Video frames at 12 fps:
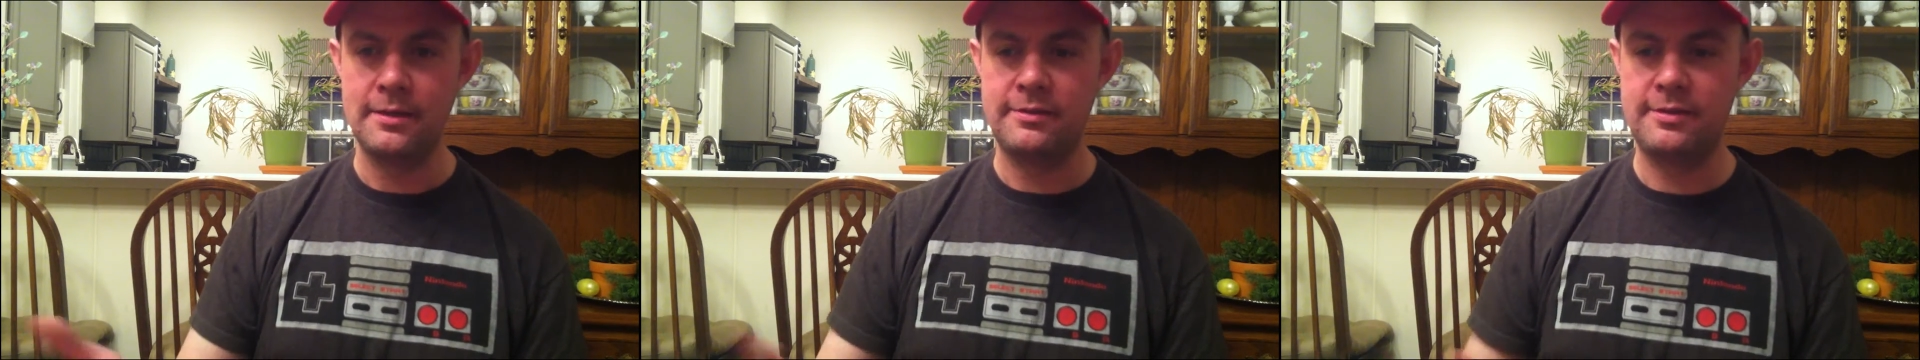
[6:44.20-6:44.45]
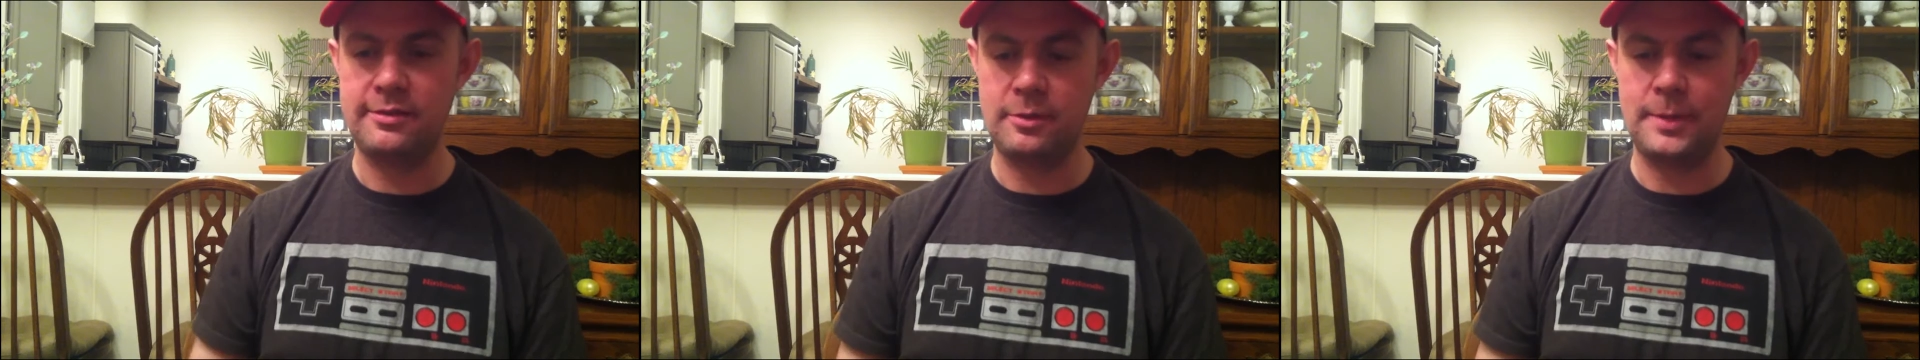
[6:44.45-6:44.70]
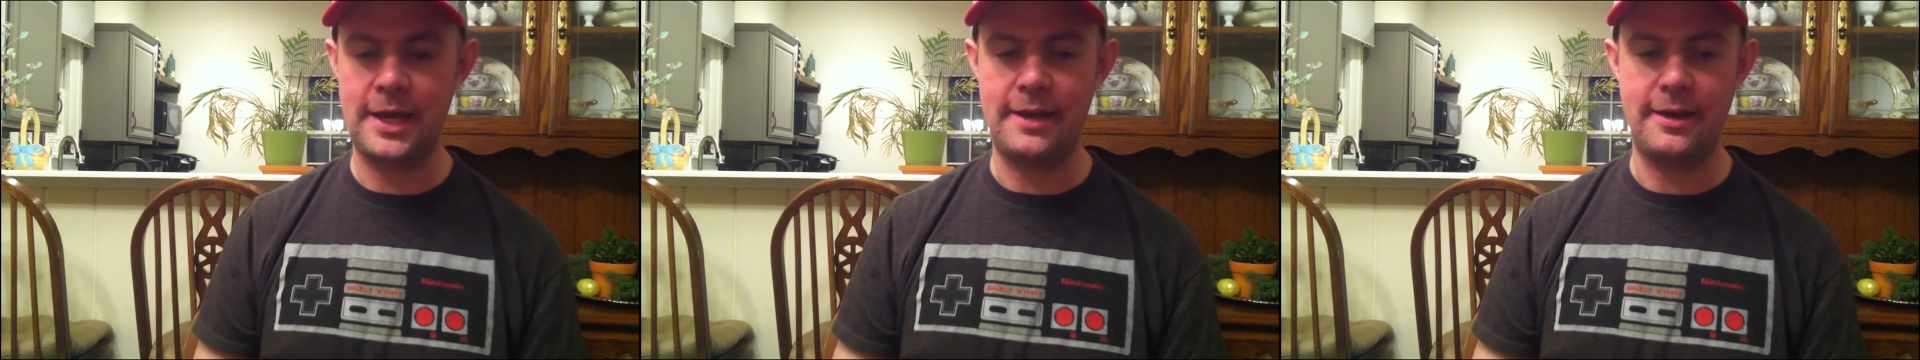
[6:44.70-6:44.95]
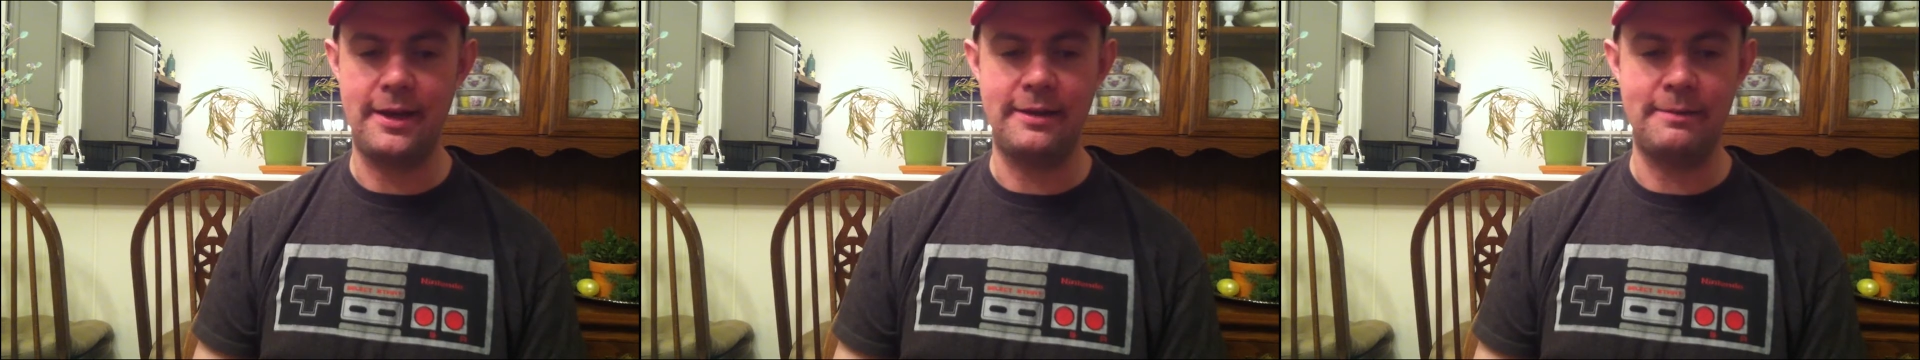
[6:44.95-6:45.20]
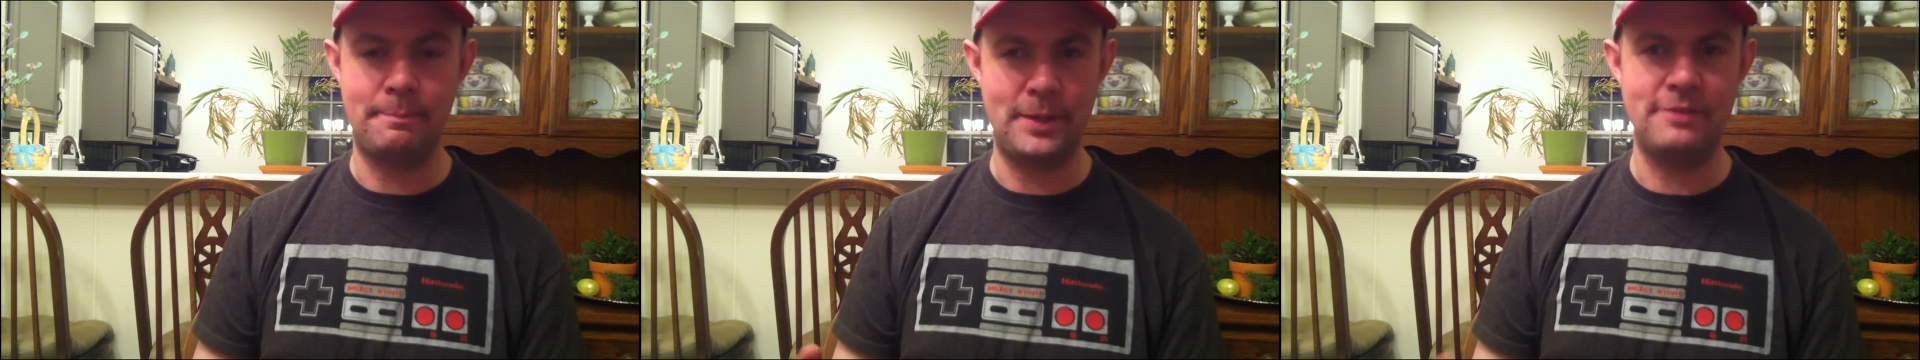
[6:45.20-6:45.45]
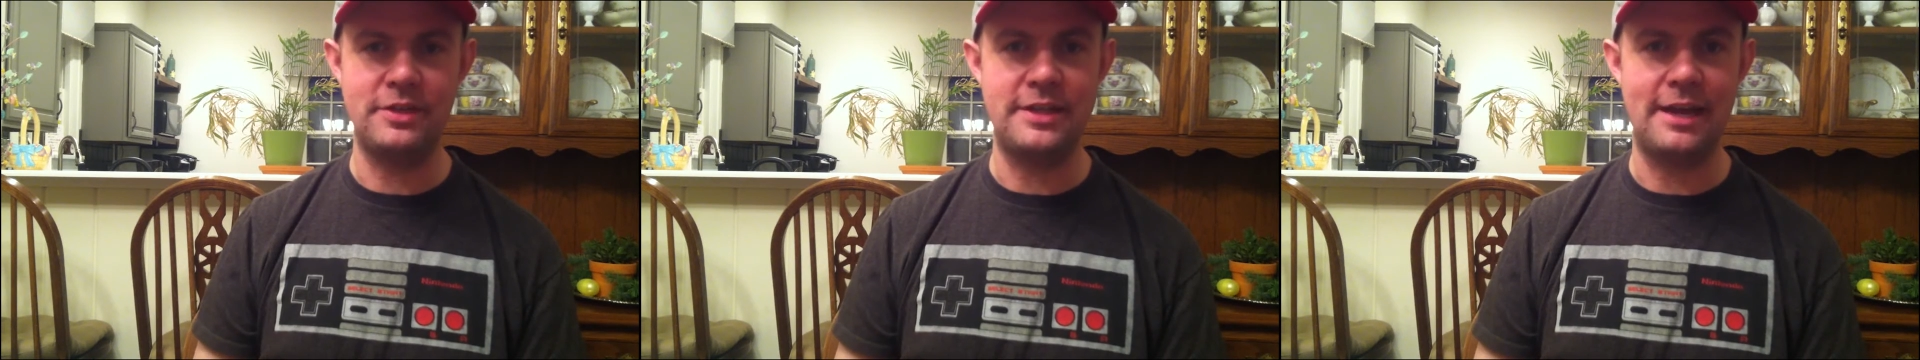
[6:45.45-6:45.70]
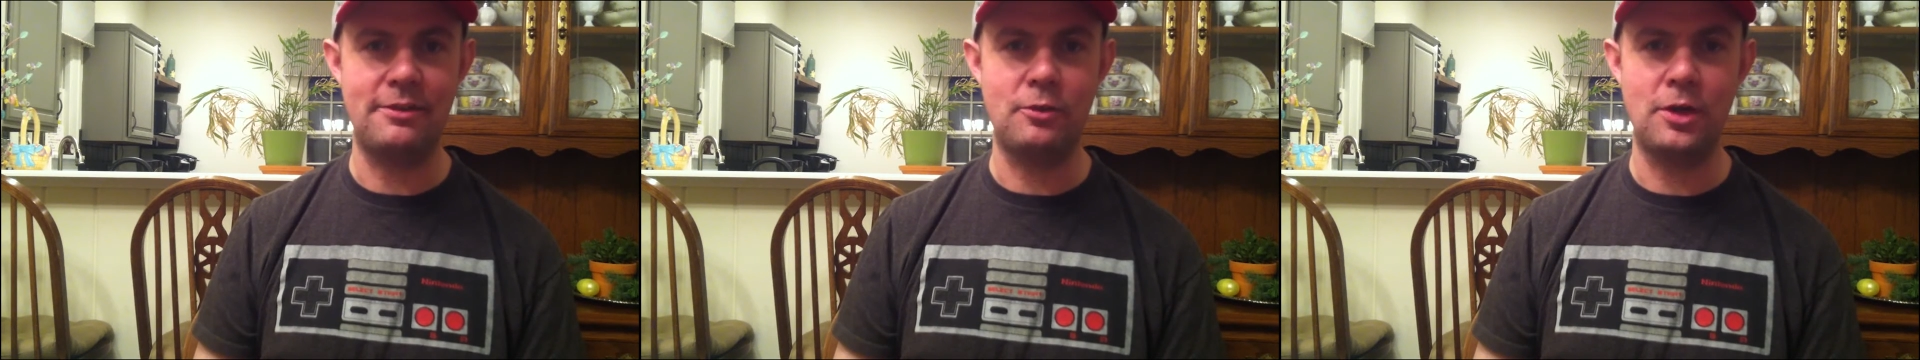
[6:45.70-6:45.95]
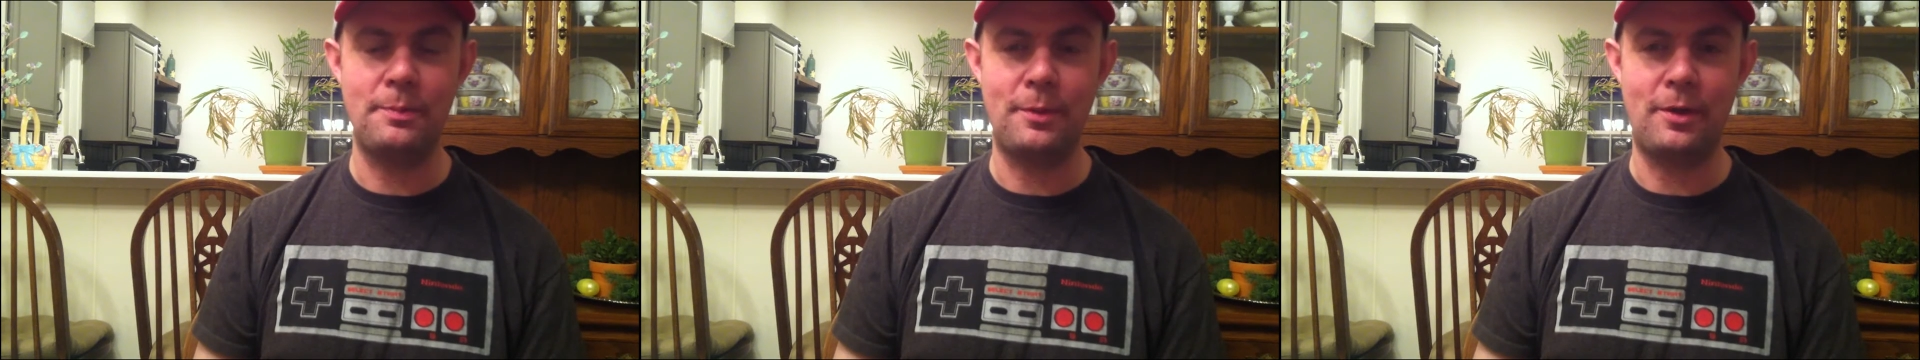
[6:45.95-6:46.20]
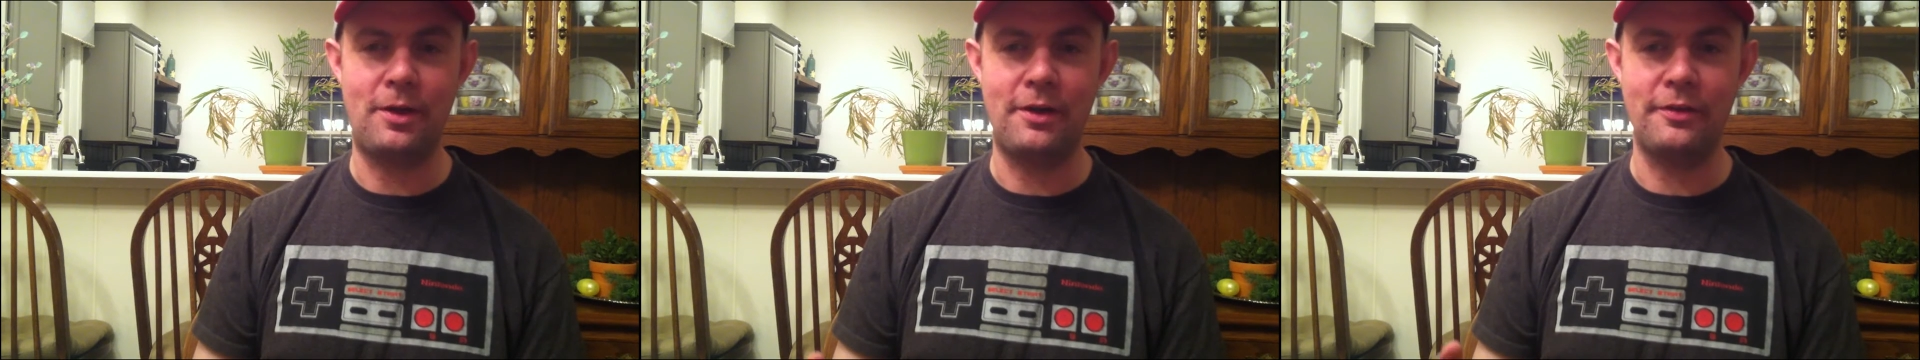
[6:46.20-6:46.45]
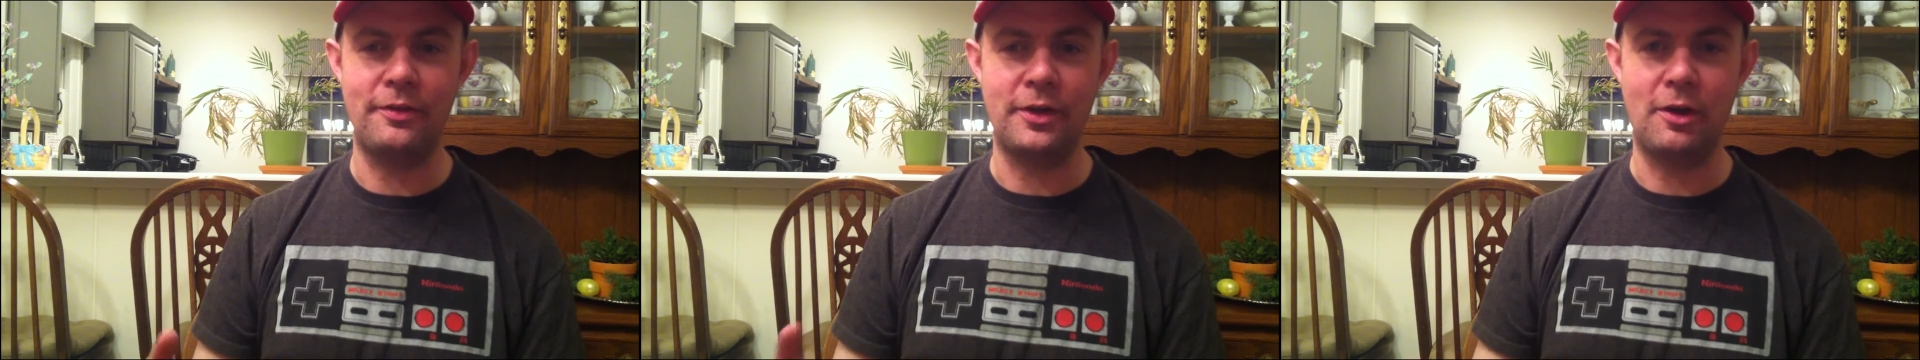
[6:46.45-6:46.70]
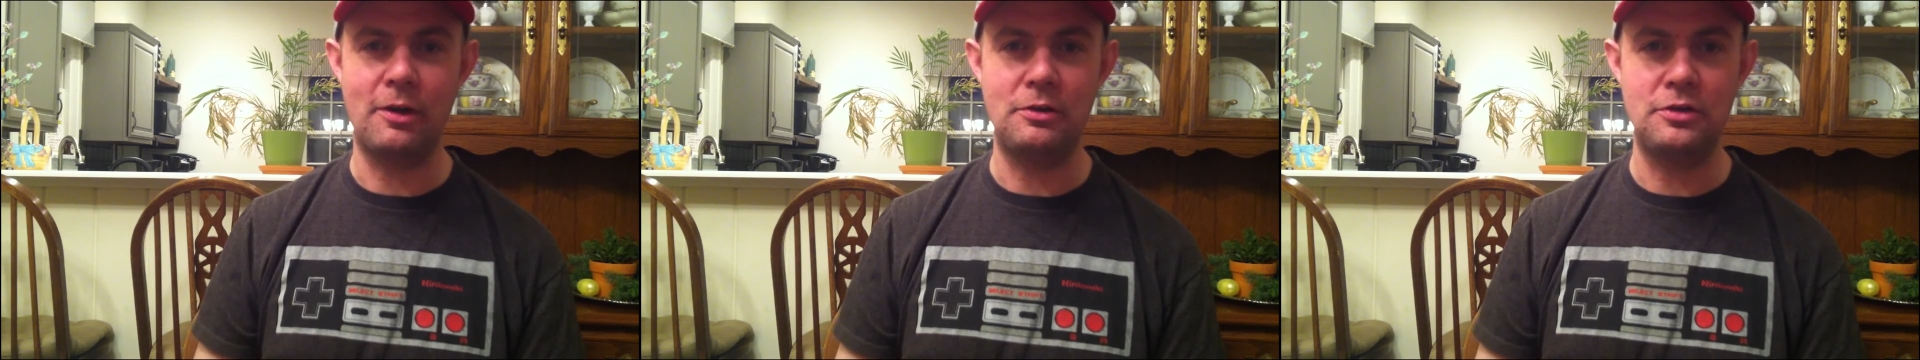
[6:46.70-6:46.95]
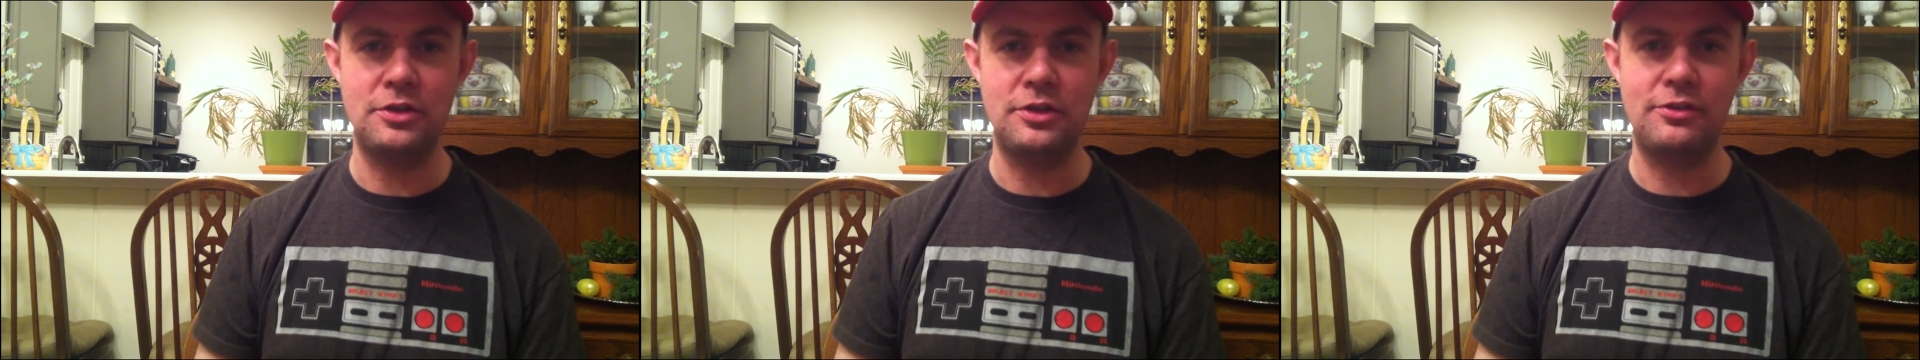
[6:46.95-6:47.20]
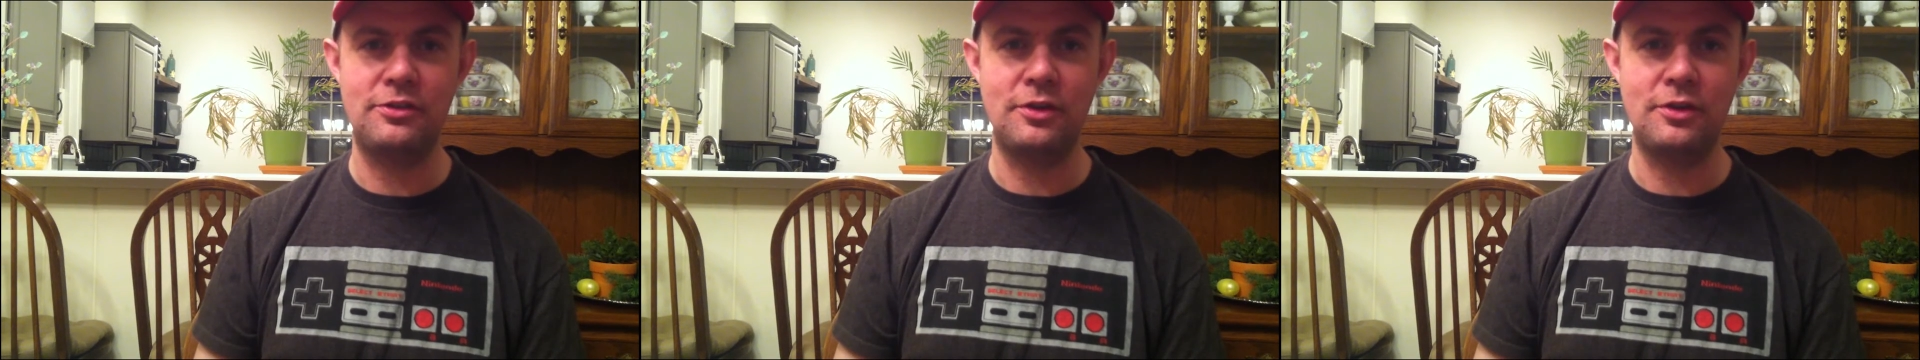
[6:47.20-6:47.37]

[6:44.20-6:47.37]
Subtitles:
system had a bit of a death grip on the cartridges,